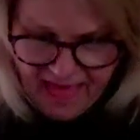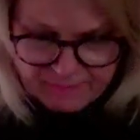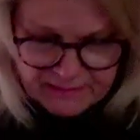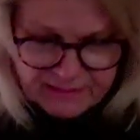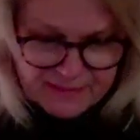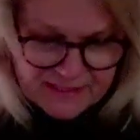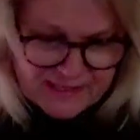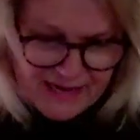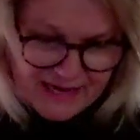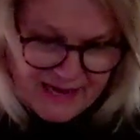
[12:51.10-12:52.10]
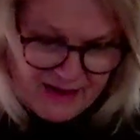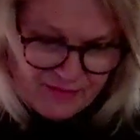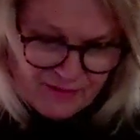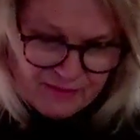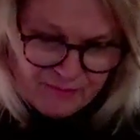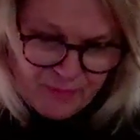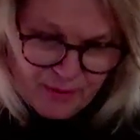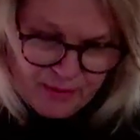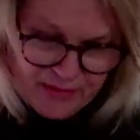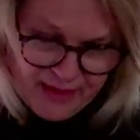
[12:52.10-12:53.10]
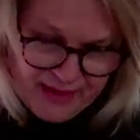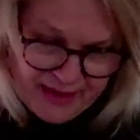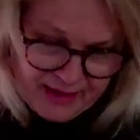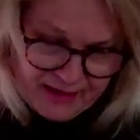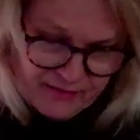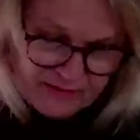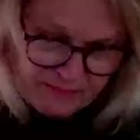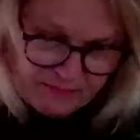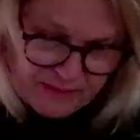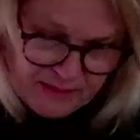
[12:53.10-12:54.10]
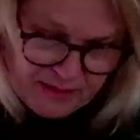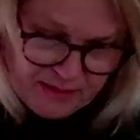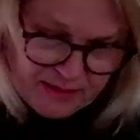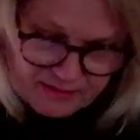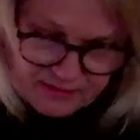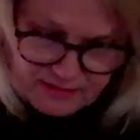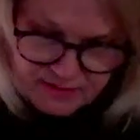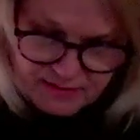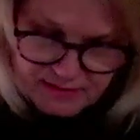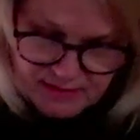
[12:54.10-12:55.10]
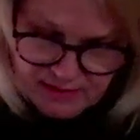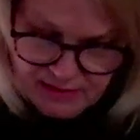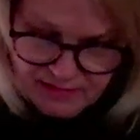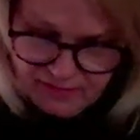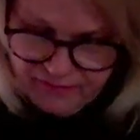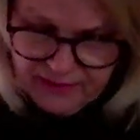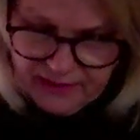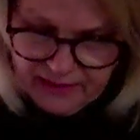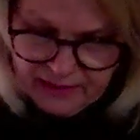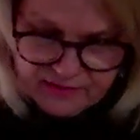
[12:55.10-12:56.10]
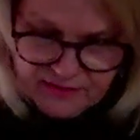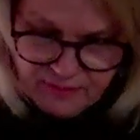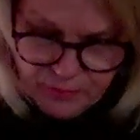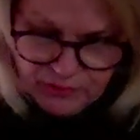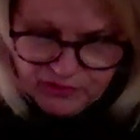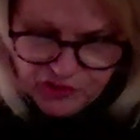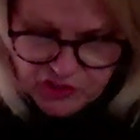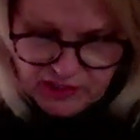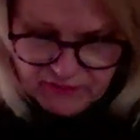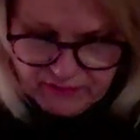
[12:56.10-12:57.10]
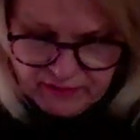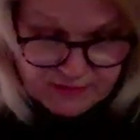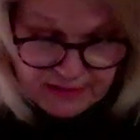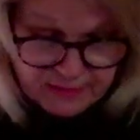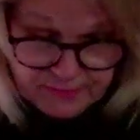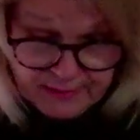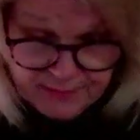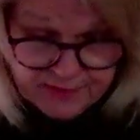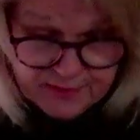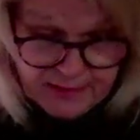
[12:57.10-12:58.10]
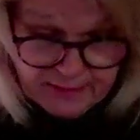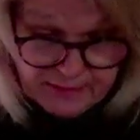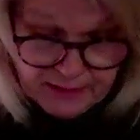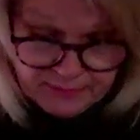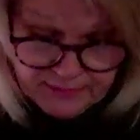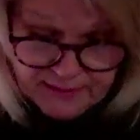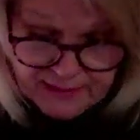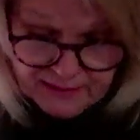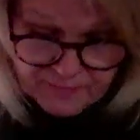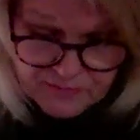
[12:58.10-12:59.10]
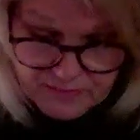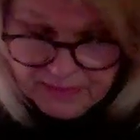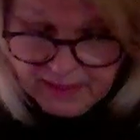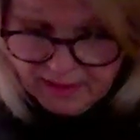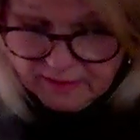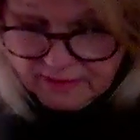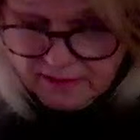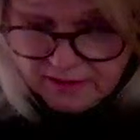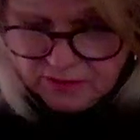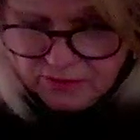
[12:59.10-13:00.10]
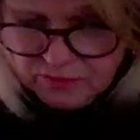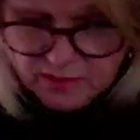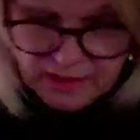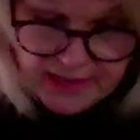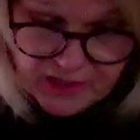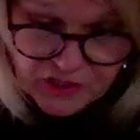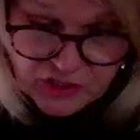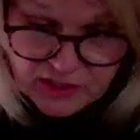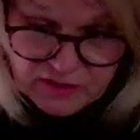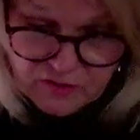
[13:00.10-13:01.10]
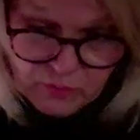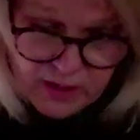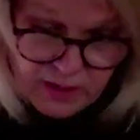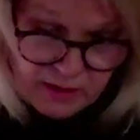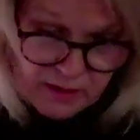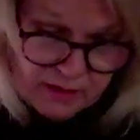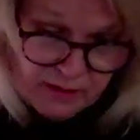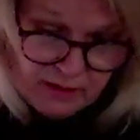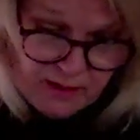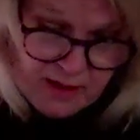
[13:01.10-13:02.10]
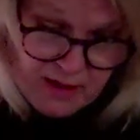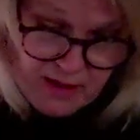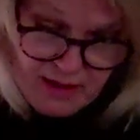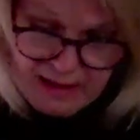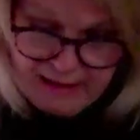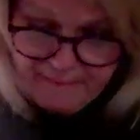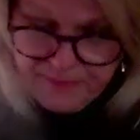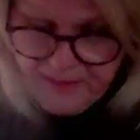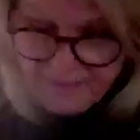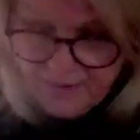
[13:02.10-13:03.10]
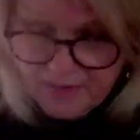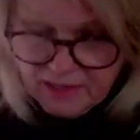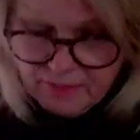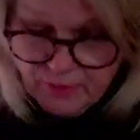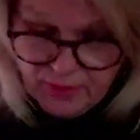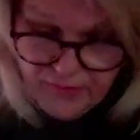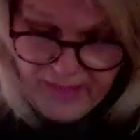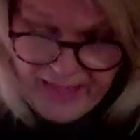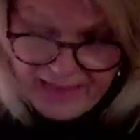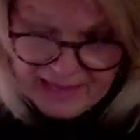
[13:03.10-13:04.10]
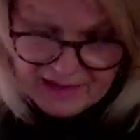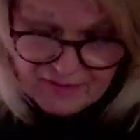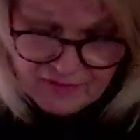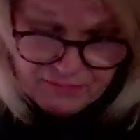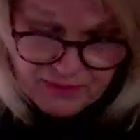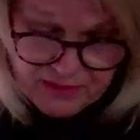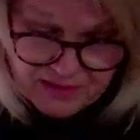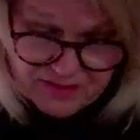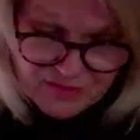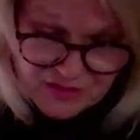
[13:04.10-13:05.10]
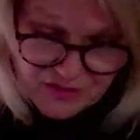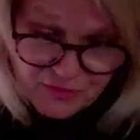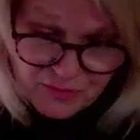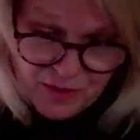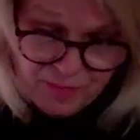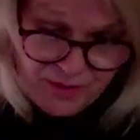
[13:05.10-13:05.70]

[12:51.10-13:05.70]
I'm limited. I can't really boil the heck out of it because I'm going to say boil the shit out of it because that's what I would say. I'm not going to pretend I'm somebody else. I do occasionally swear. I'm not going to boil the heck out of it because I have such a small